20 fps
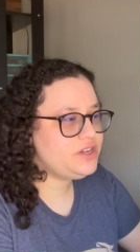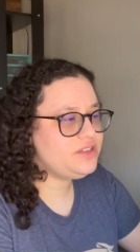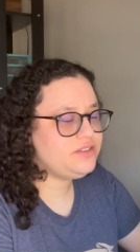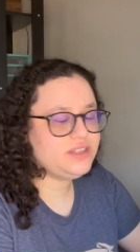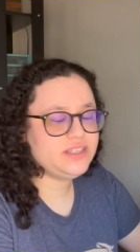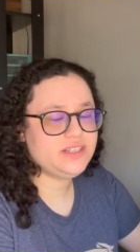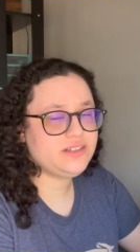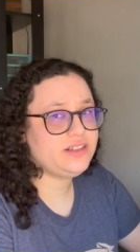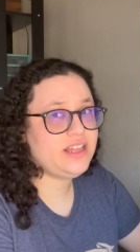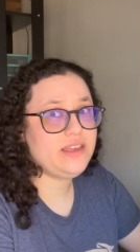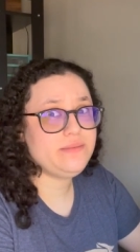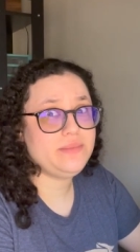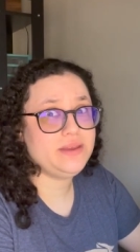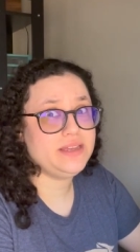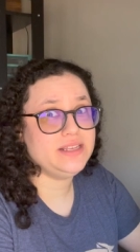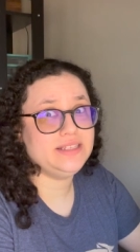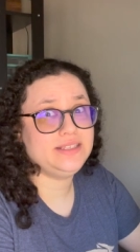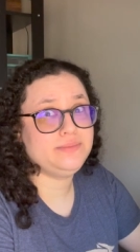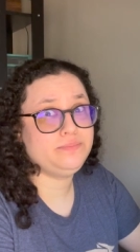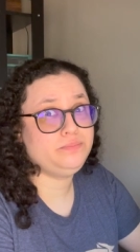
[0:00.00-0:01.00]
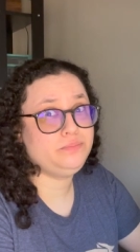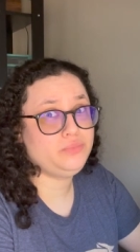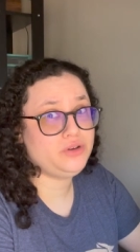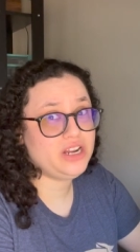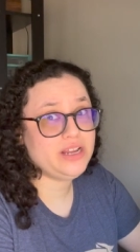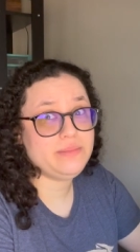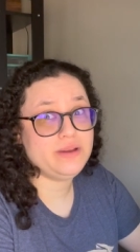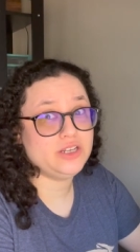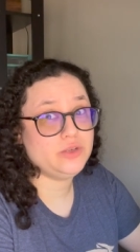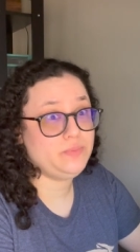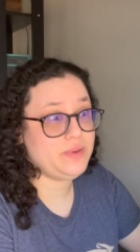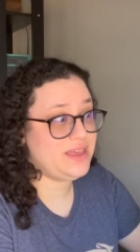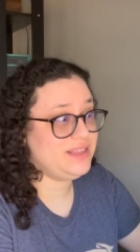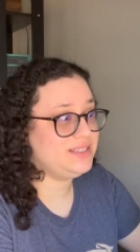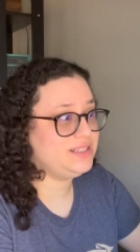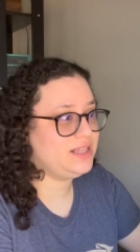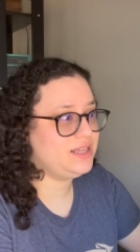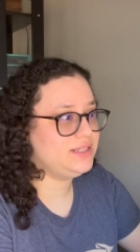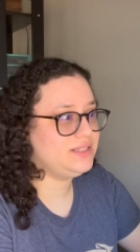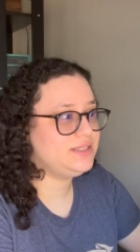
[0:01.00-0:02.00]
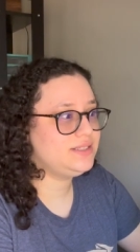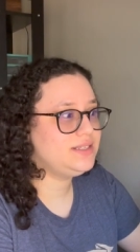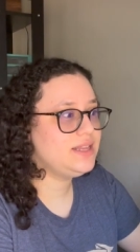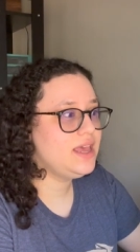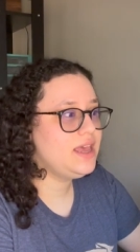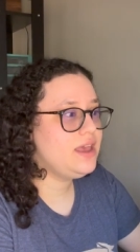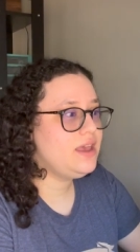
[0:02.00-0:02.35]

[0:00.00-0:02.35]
this claim is pretty much baseless.